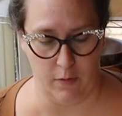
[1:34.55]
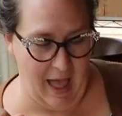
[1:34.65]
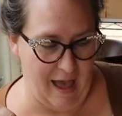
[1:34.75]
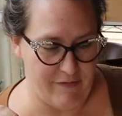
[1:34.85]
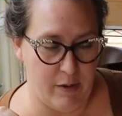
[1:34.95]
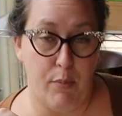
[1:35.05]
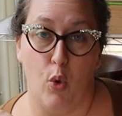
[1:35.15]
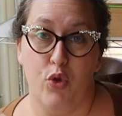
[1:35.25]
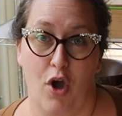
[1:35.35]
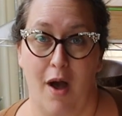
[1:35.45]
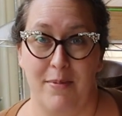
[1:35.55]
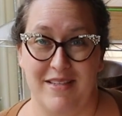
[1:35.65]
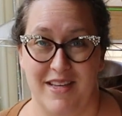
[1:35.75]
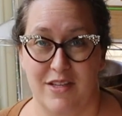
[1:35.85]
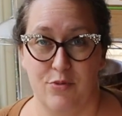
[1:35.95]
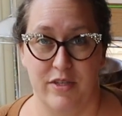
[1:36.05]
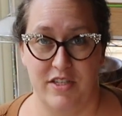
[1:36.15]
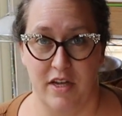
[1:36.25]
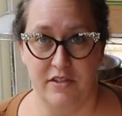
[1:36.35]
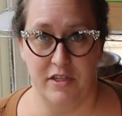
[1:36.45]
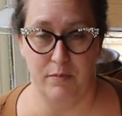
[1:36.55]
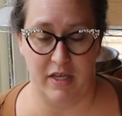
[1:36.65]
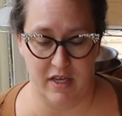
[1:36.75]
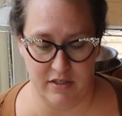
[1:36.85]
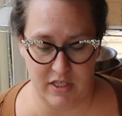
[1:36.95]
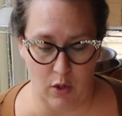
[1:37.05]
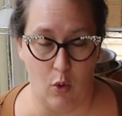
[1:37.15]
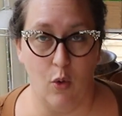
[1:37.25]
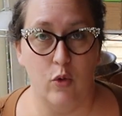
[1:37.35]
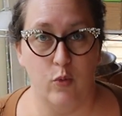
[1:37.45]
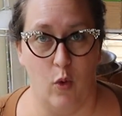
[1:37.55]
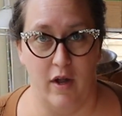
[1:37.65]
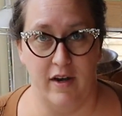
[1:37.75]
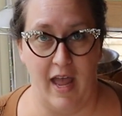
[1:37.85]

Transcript: Having both copies is redundant because the old one